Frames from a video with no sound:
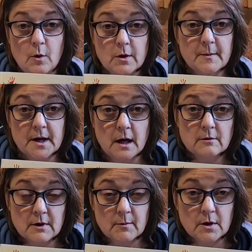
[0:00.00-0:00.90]
you want one of my
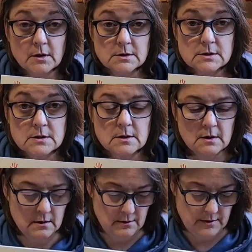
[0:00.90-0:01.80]
coloring books,
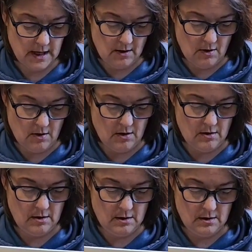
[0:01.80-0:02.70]
they
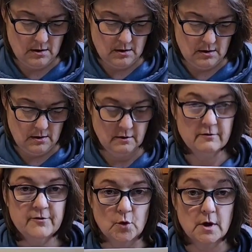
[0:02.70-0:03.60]
are
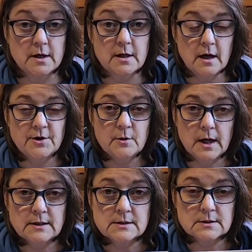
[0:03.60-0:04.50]
$4.99
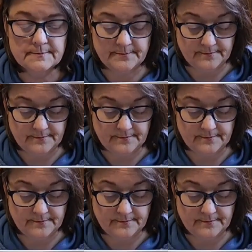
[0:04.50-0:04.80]
US.